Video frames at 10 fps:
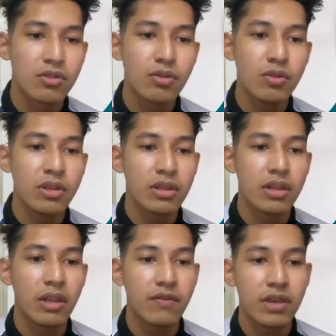to
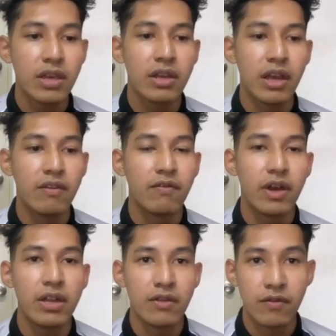navigate and
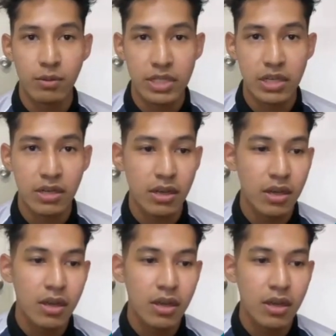find information.